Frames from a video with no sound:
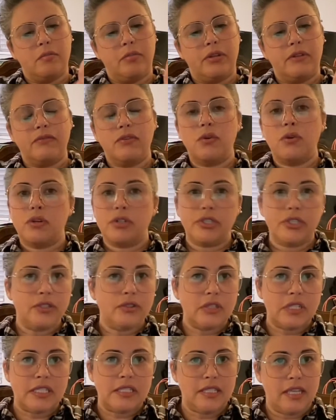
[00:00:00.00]
but of course
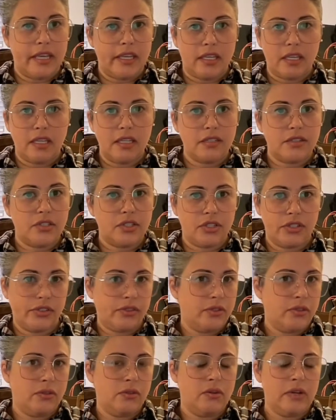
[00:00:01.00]
you could take it
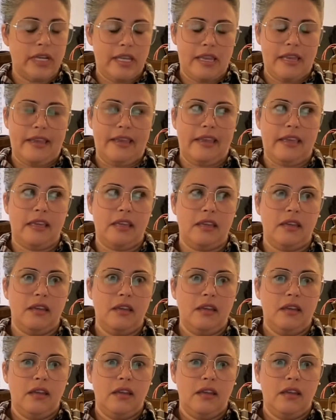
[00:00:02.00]
to a